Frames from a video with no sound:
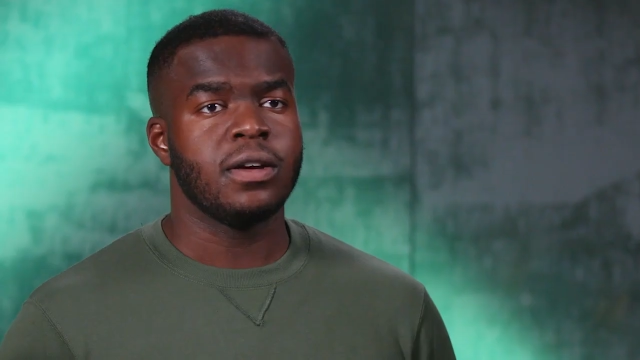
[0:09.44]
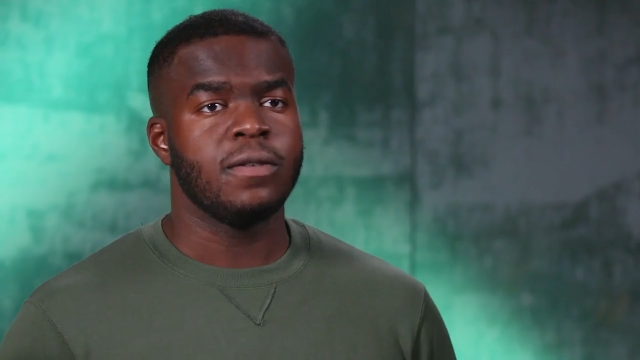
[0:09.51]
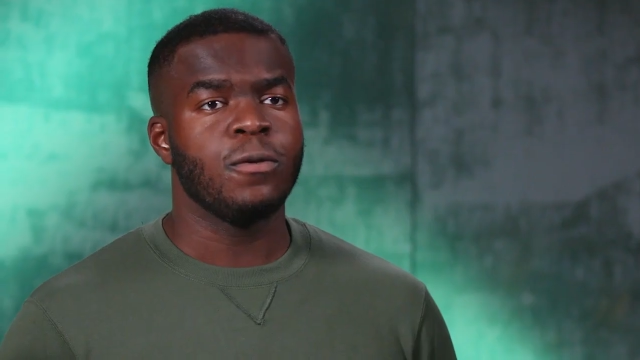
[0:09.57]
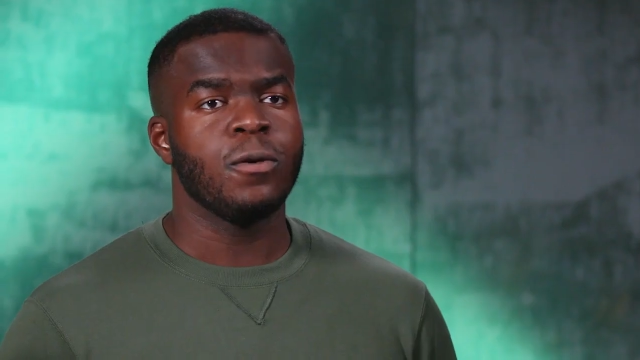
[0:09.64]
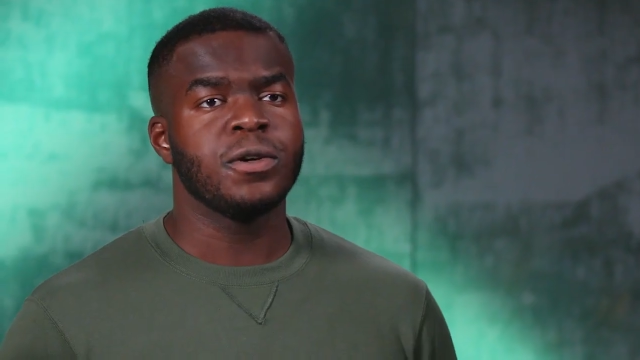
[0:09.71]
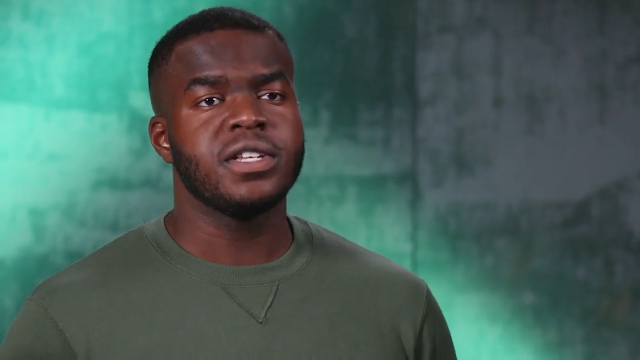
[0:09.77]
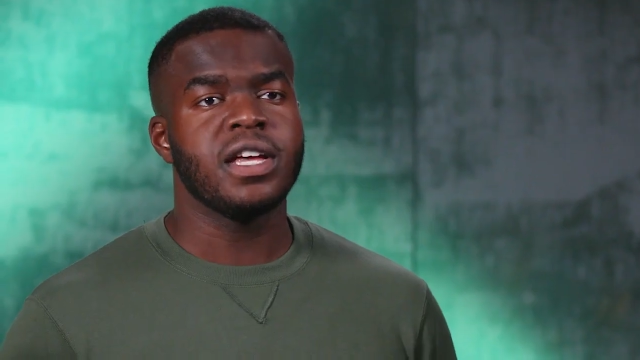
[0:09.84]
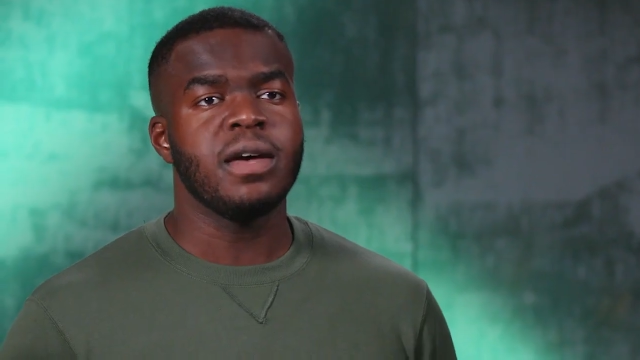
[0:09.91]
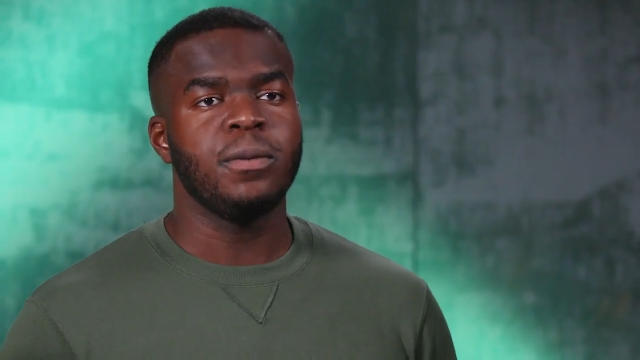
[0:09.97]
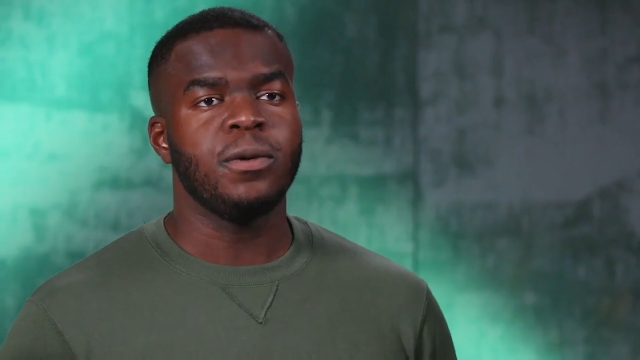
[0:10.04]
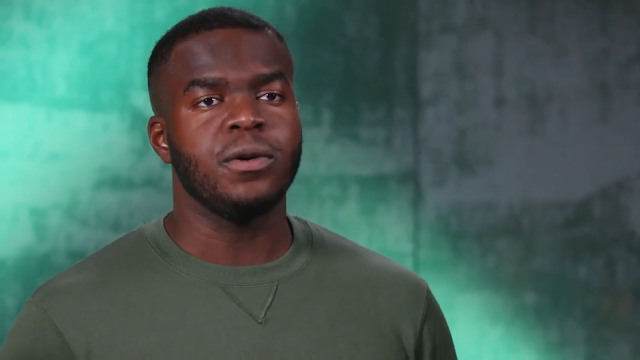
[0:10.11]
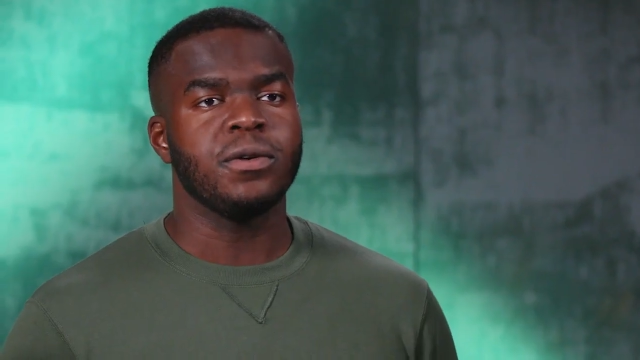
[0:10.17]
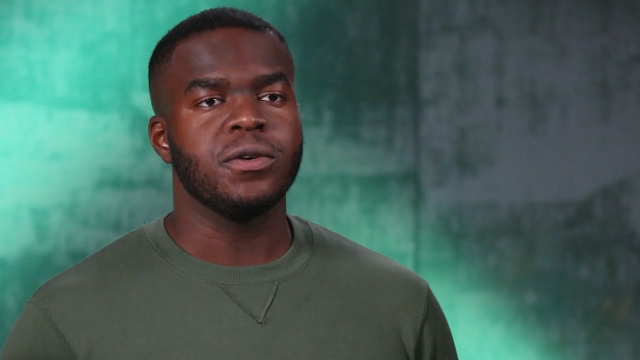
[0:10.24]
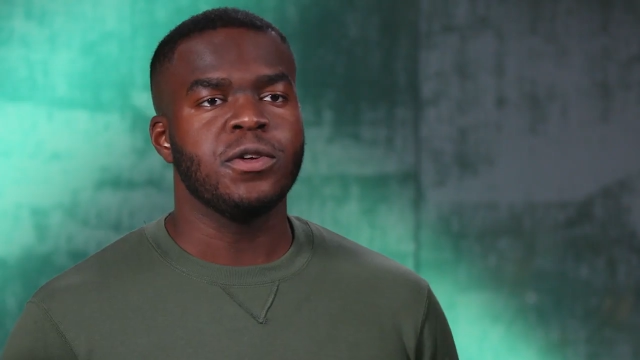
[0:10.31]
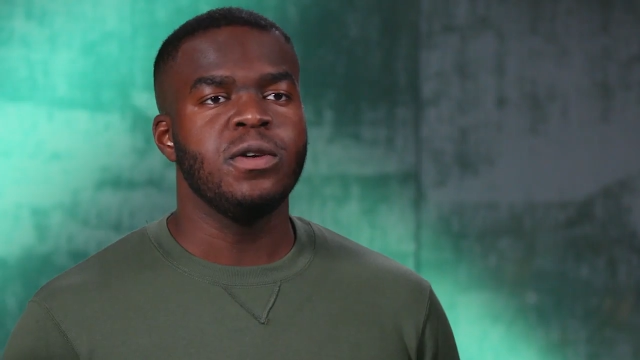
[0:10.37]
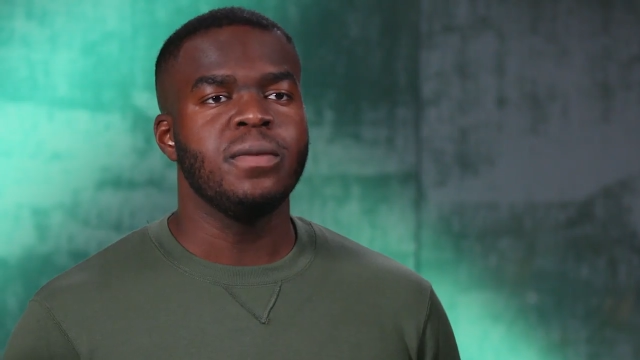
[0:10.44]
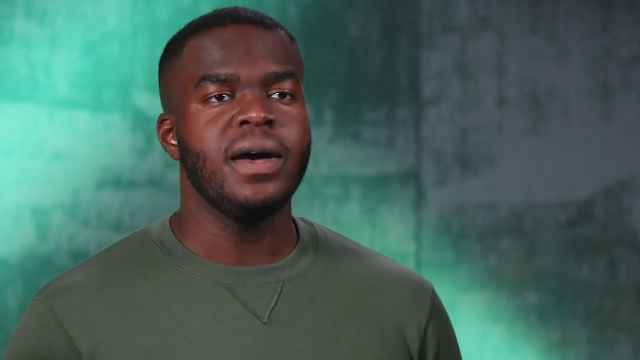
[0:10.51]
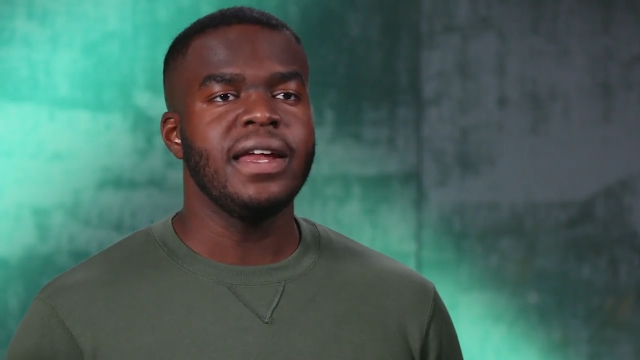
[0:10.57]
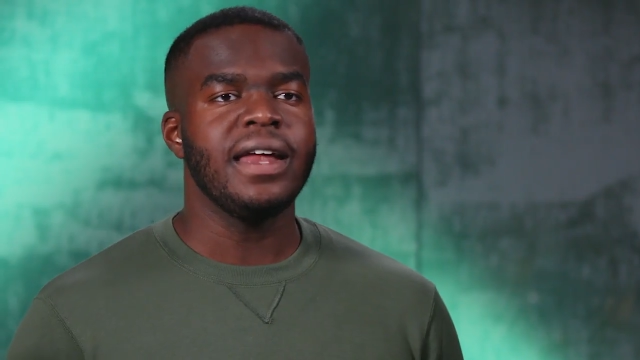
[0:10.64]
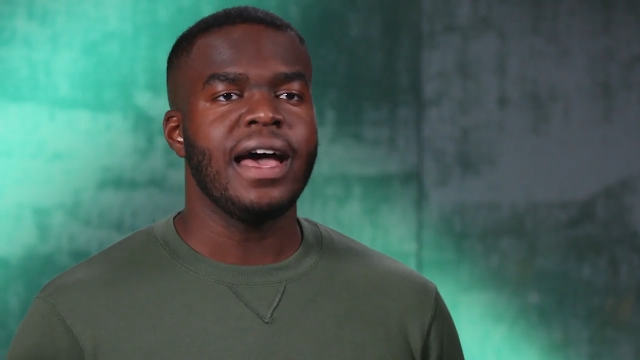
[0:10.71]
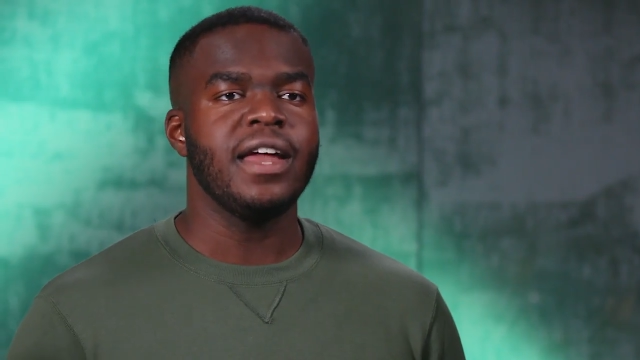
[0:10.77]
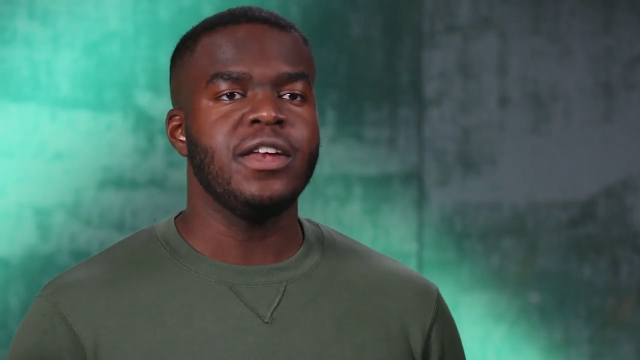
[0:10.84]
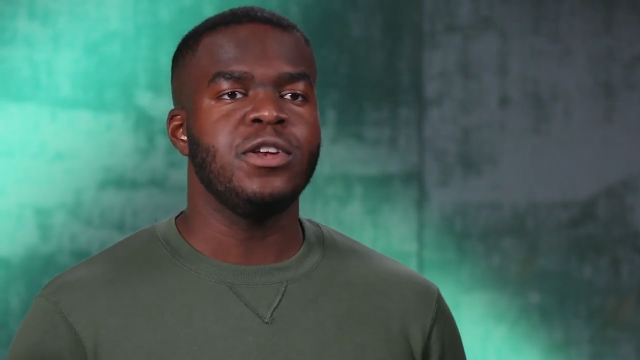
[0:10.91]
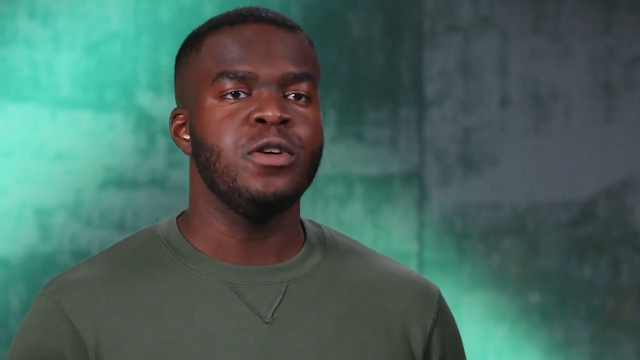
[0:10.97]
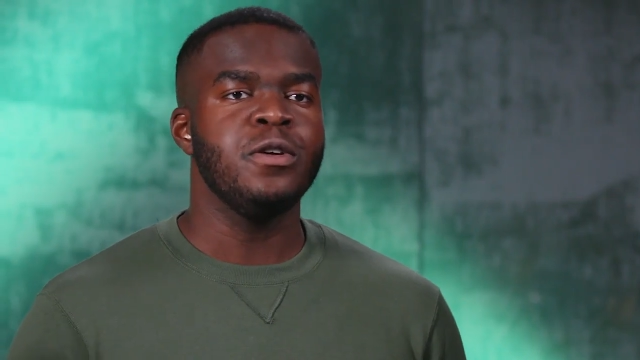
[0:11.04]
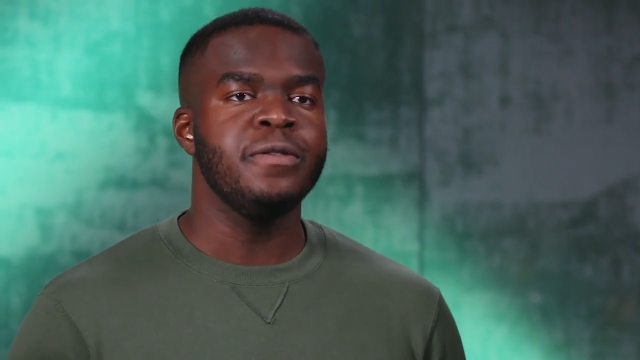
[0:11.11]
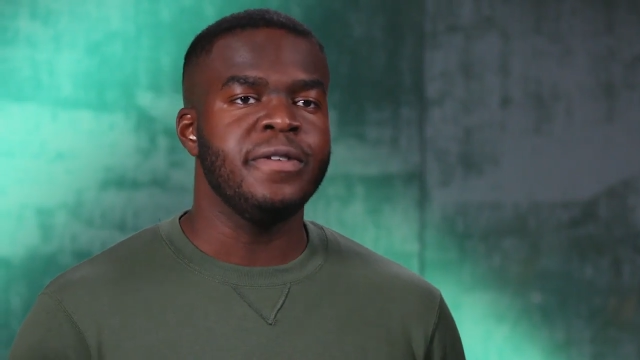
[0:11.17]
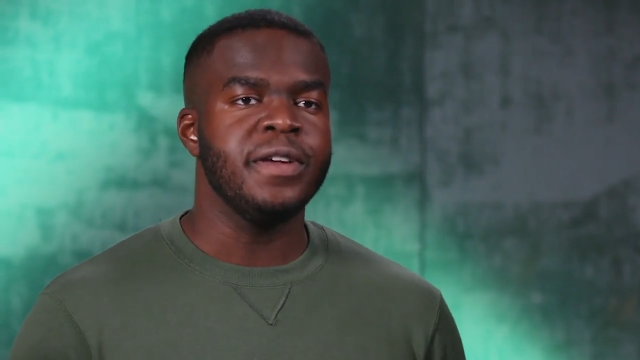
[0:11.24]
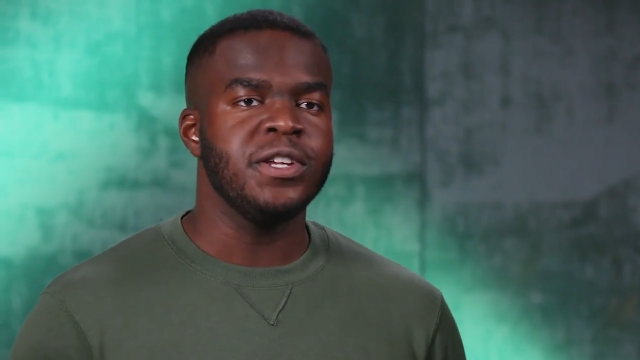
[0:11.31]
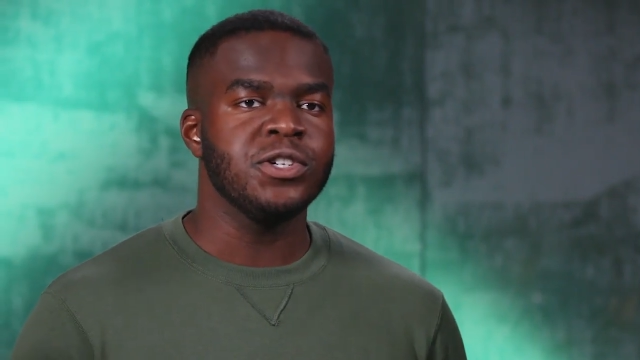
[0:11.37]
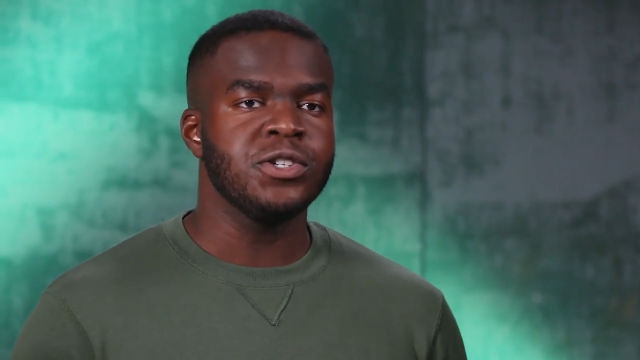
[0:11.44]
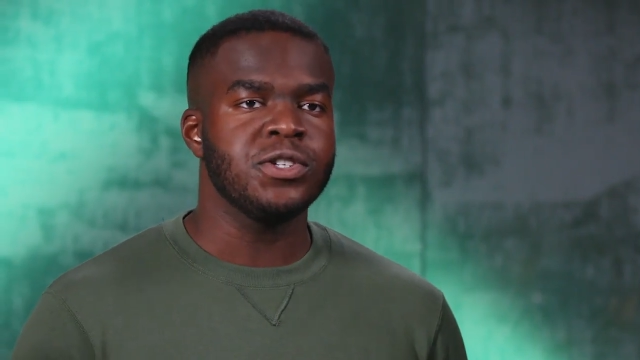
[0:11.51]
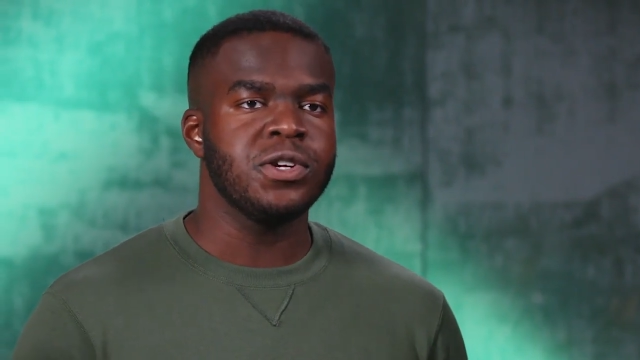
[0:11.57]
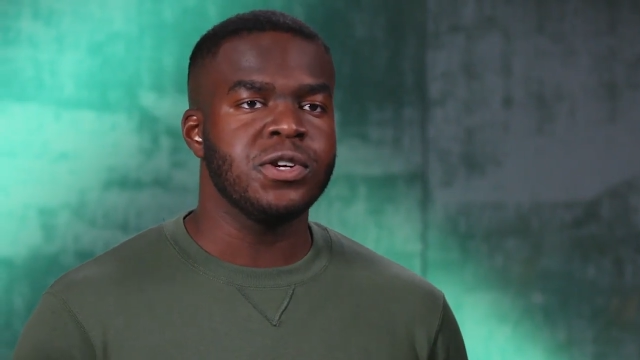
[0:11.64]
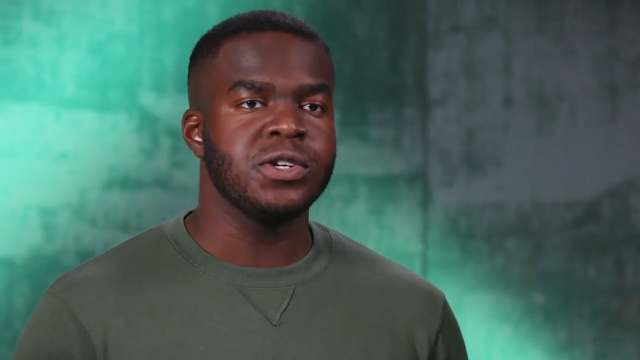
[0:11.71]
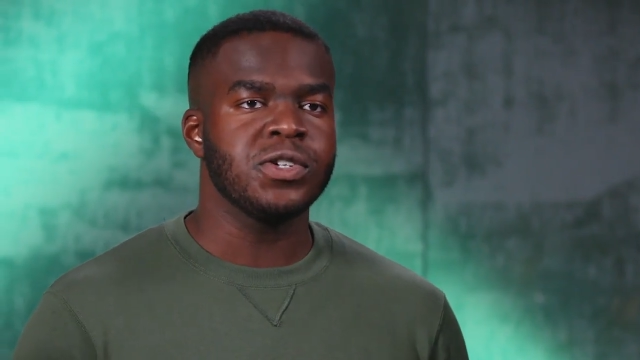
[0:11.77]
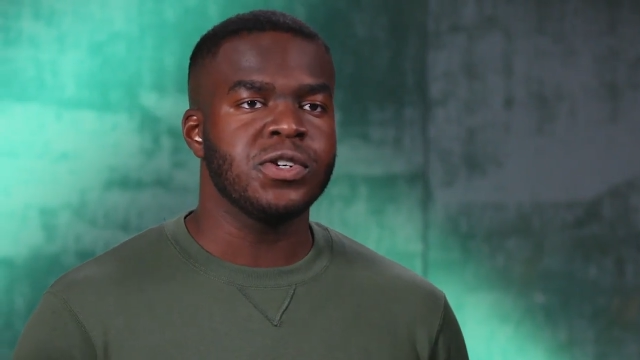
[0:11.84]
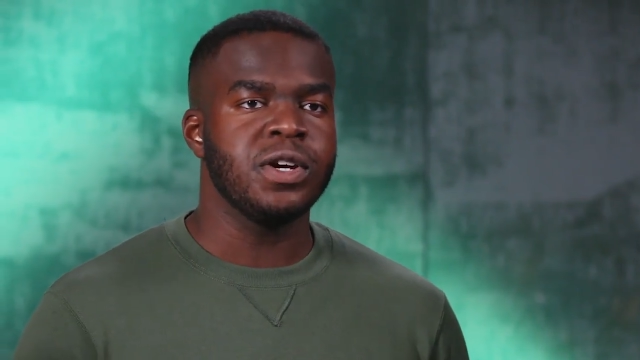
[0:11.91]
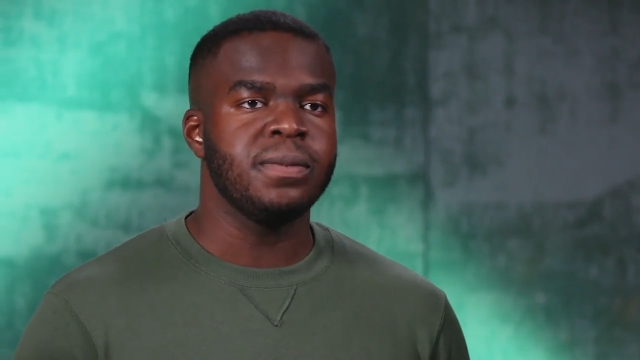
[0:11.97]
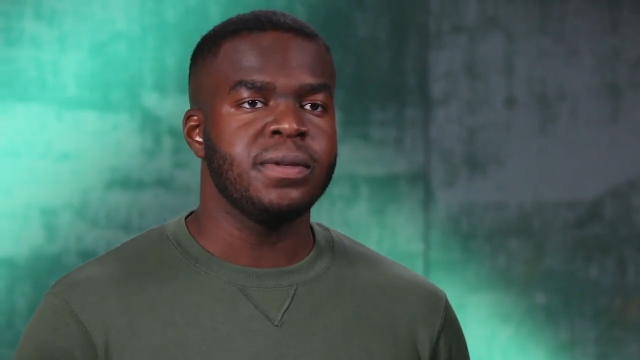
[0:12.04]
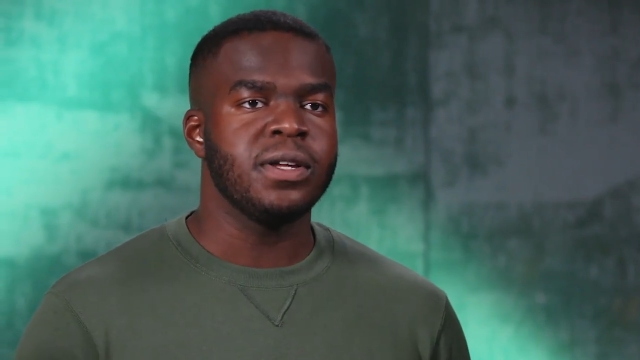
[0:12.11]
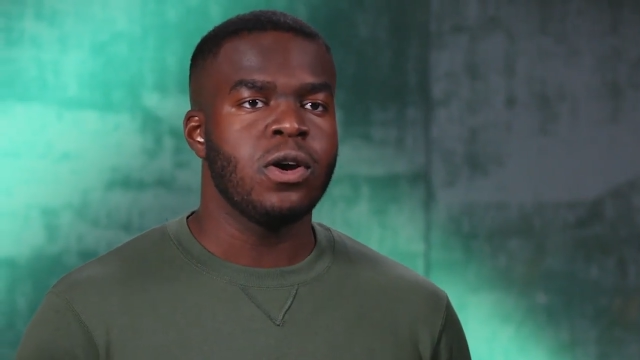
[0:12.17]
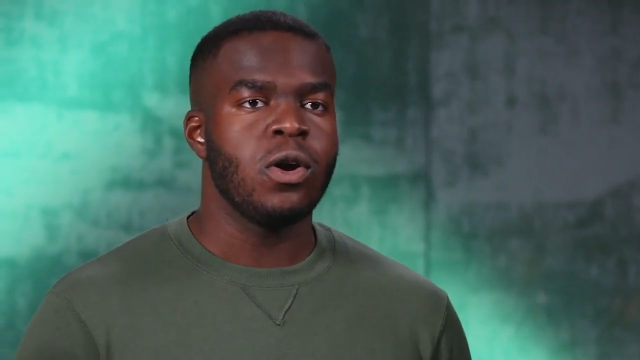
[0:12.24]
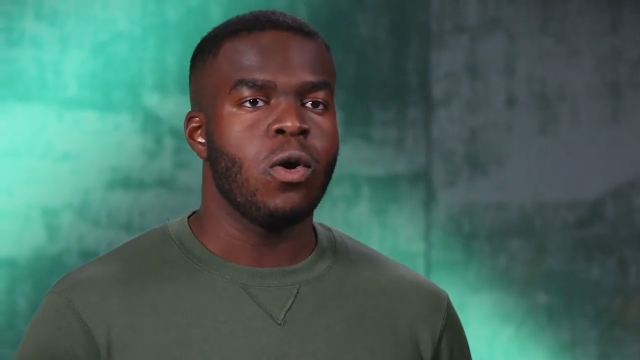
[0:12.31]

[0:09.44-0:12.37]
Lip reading: For example, you might add new features to your script